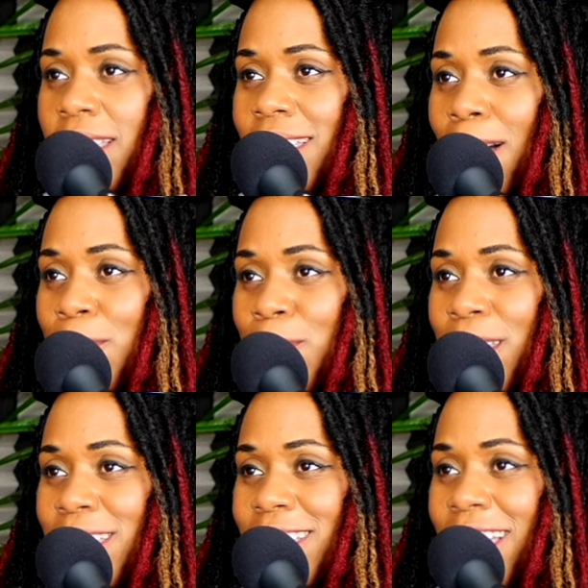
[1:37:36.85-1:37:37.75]
and then I'll be
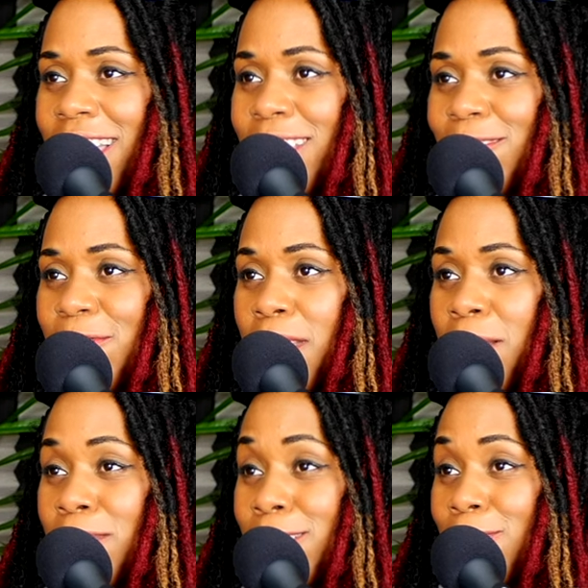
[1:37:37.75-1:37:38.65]
making like
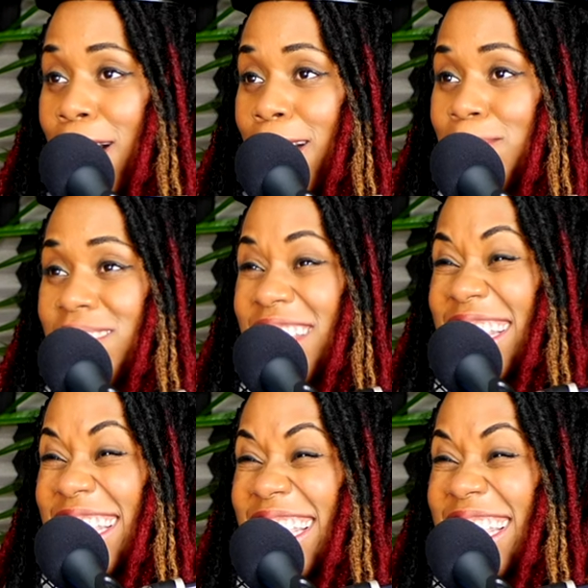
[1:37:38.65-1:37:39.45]
family raps.